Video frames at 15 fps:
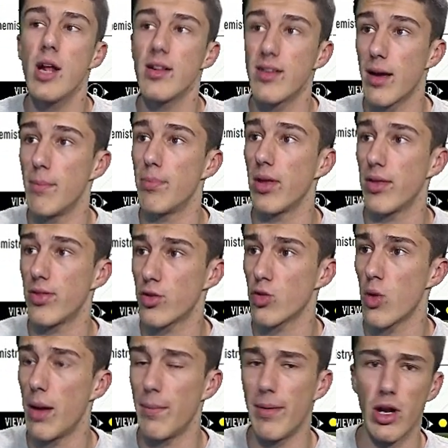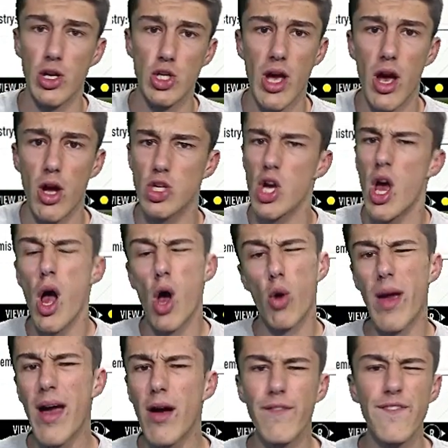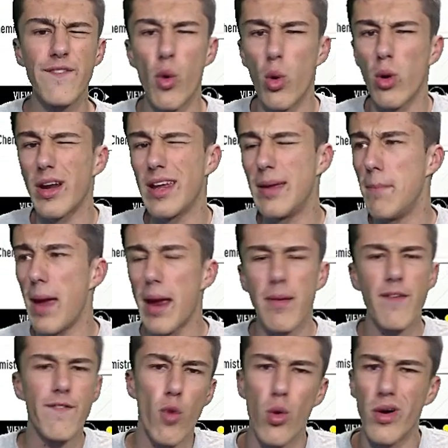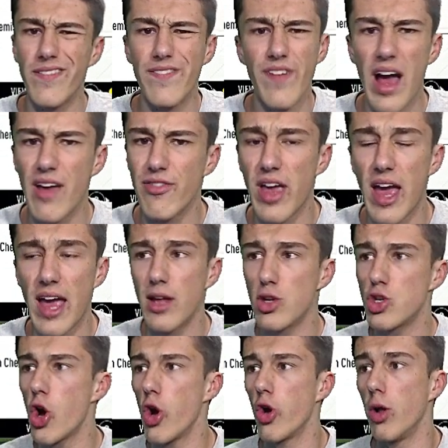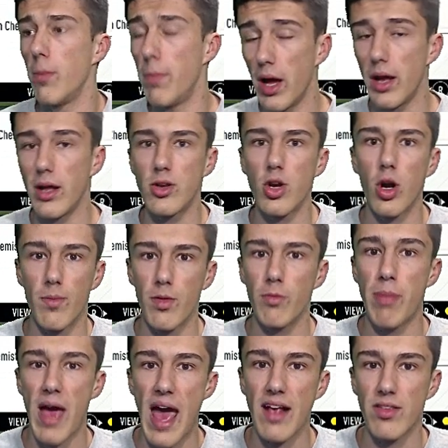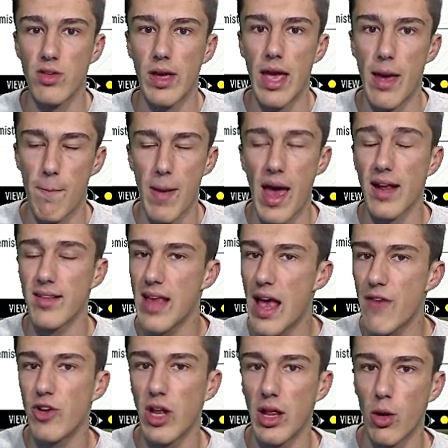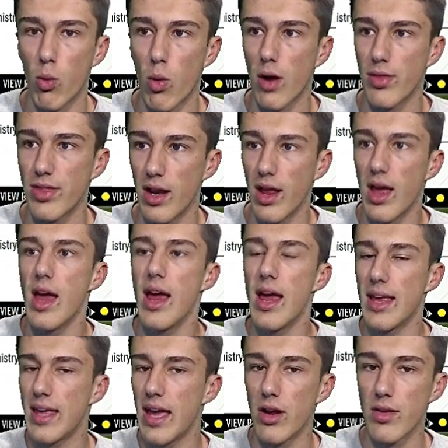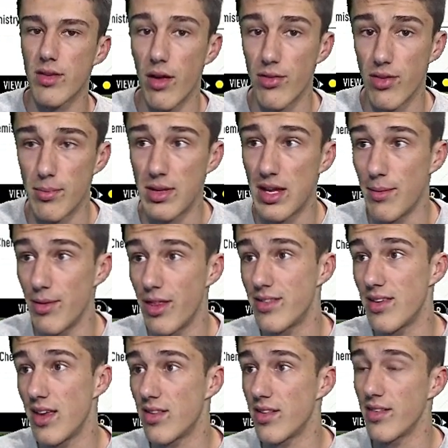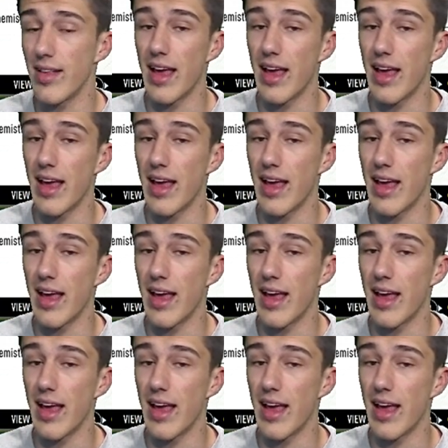to complete the squad building challenge. Around 40, maybe 45k in total, but in terms of packs you get back, definitely worth it. And get yourself some team of the seasons